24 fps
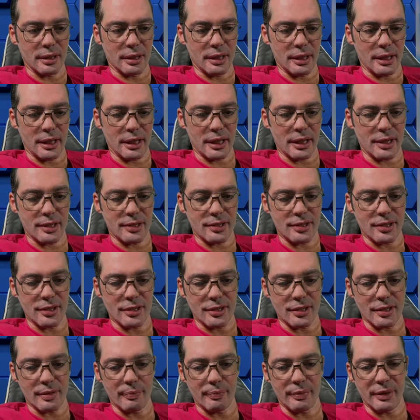And
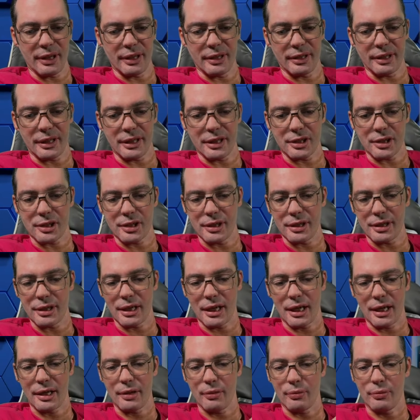since I'm being itchy,
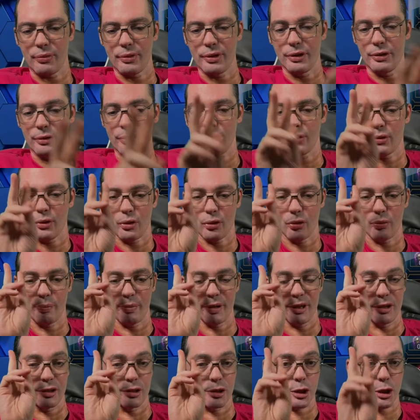I will
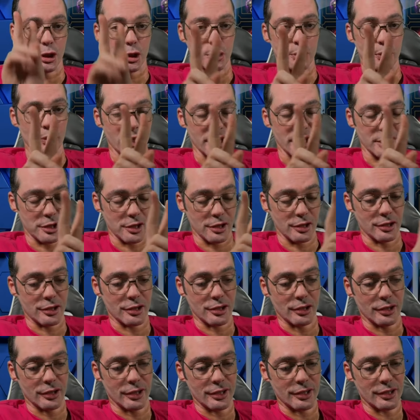open 2 Ancient
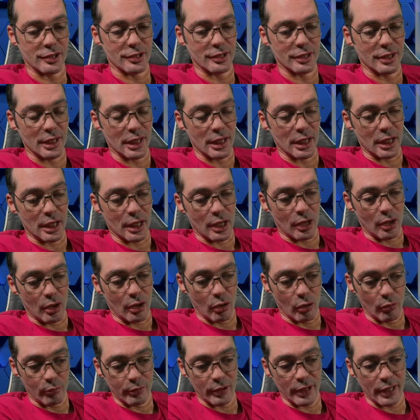Shards.
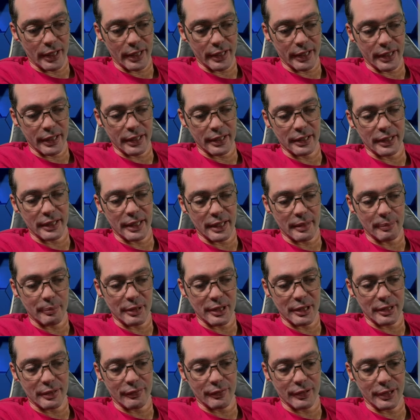Hopefully I get an
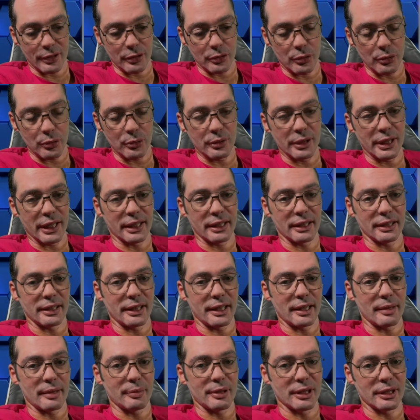epic. If I do get an
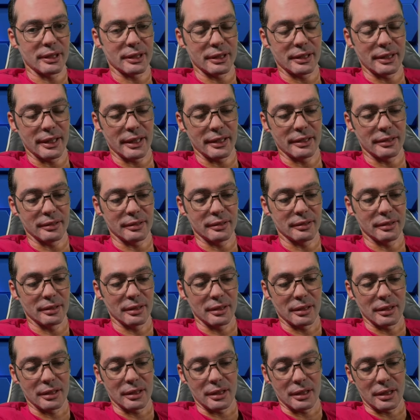epic, then
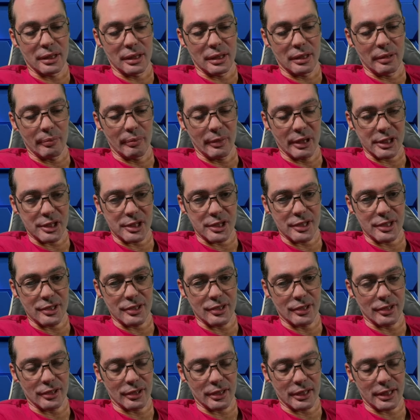much
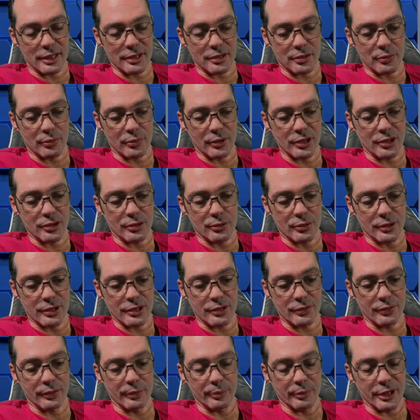easier, less
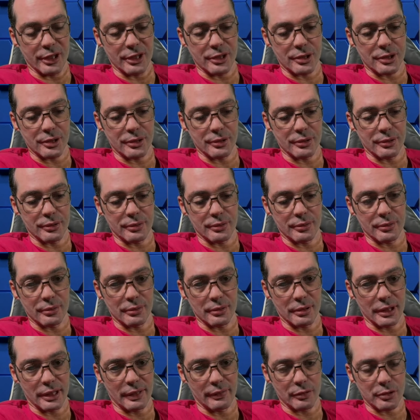resource for me to
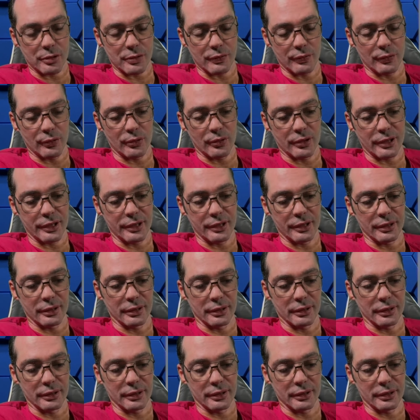level to 40.